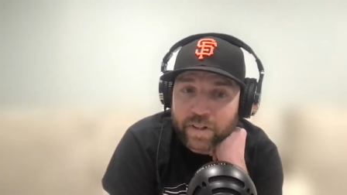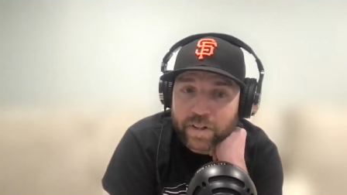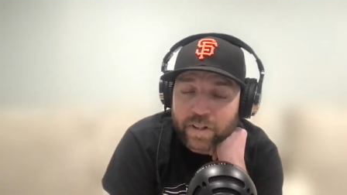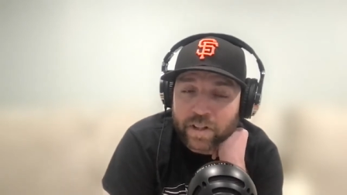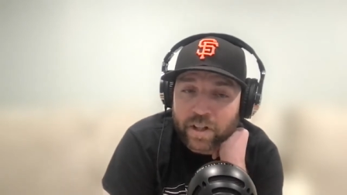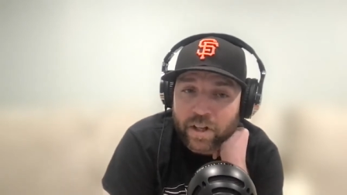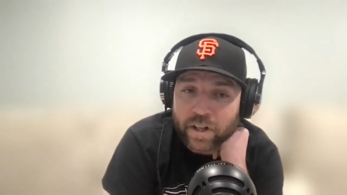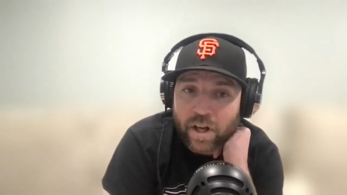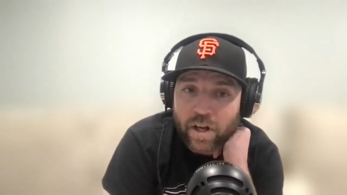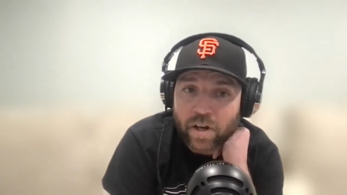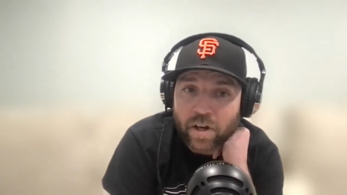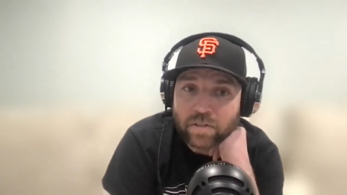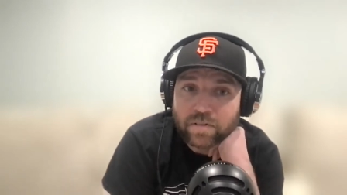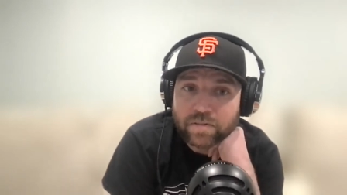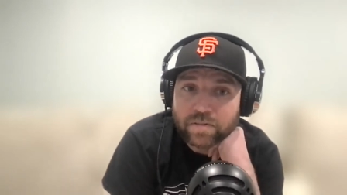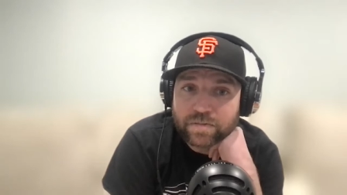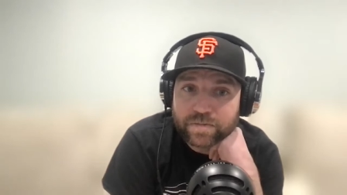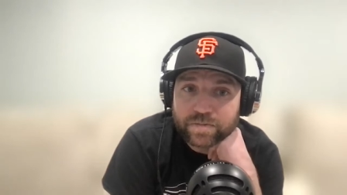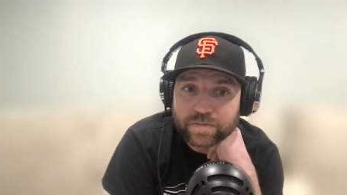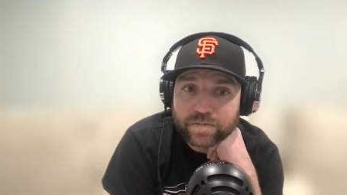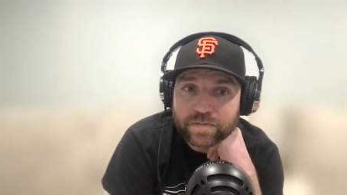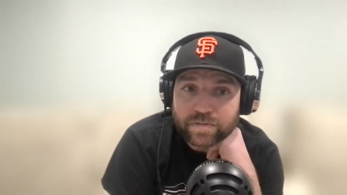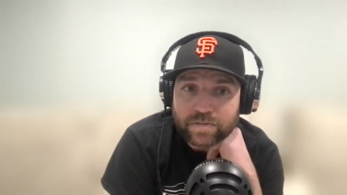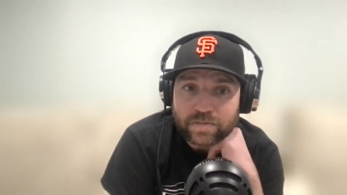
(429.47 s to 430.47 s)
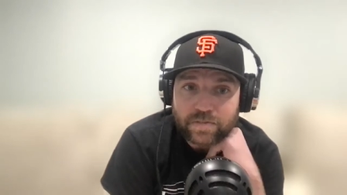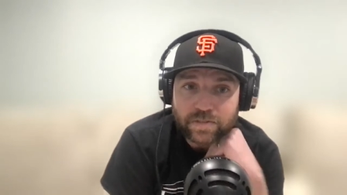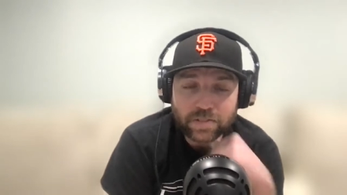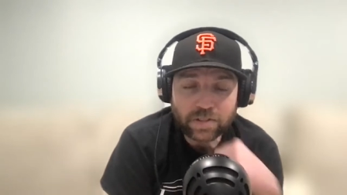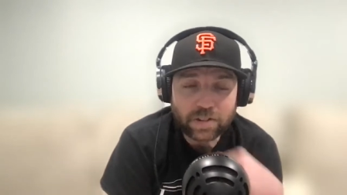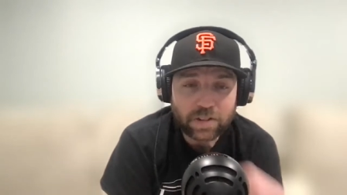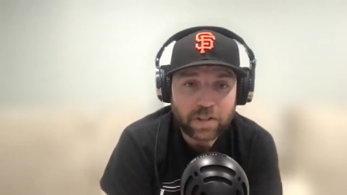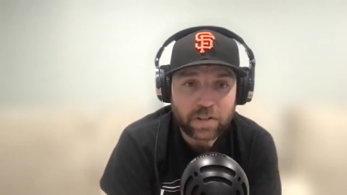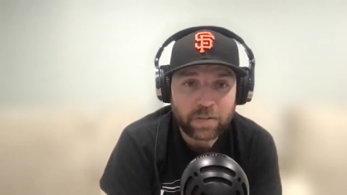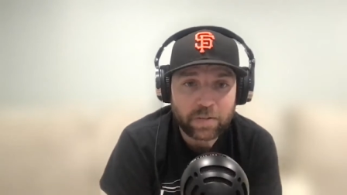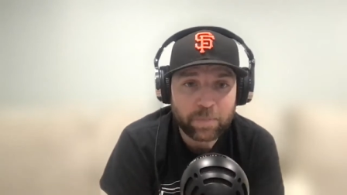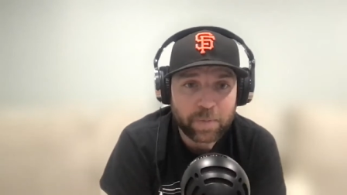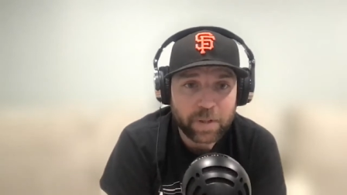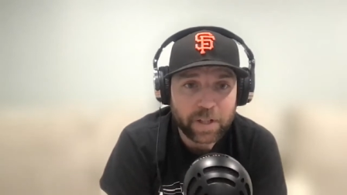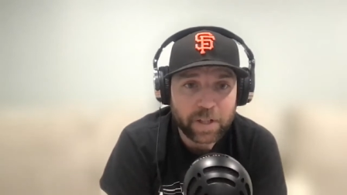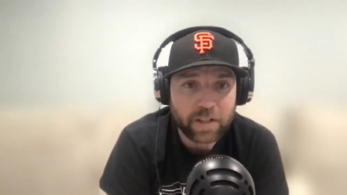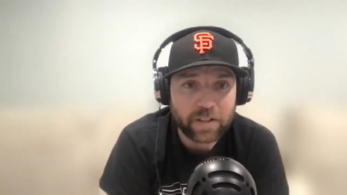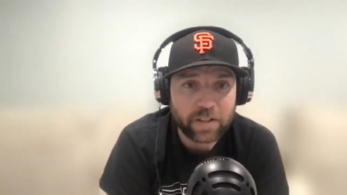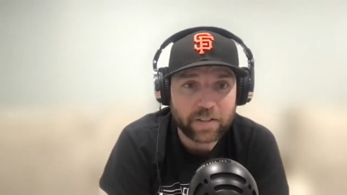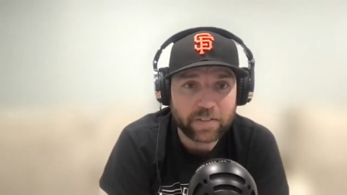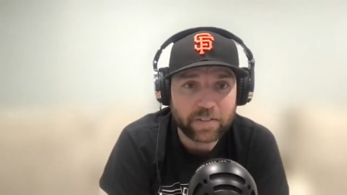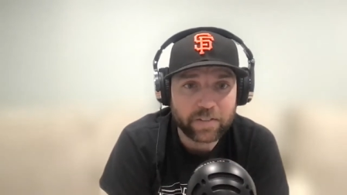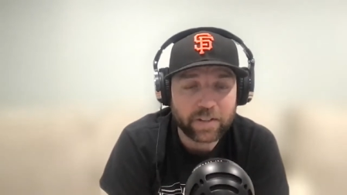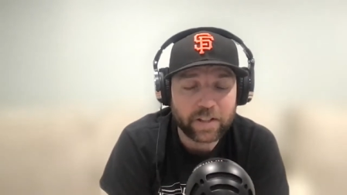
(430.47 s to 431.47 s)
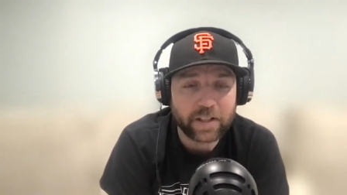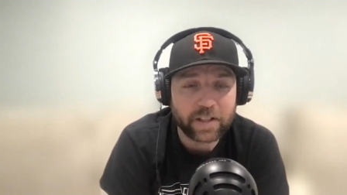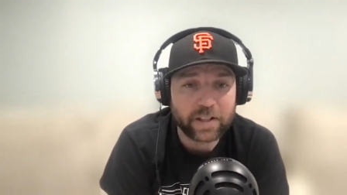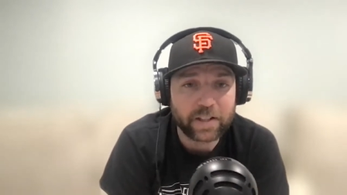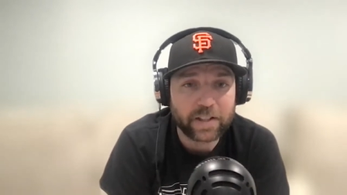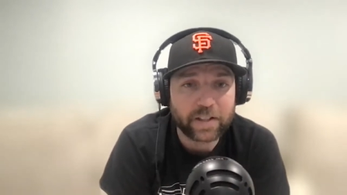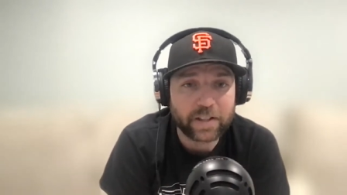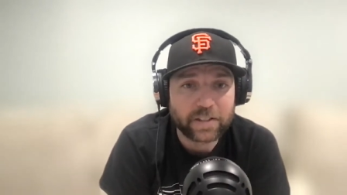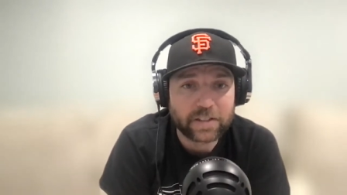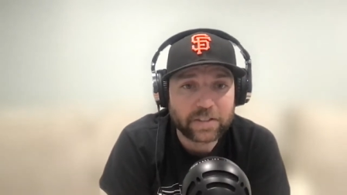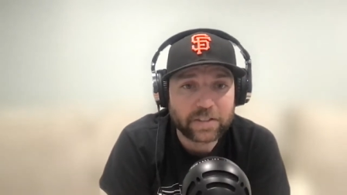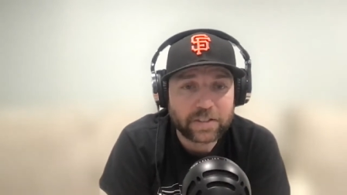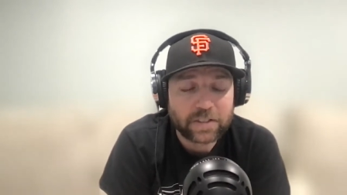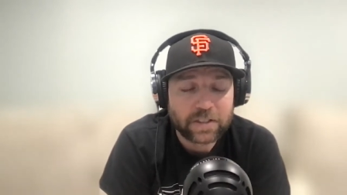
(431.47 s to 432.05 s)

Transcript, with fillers: you know because uh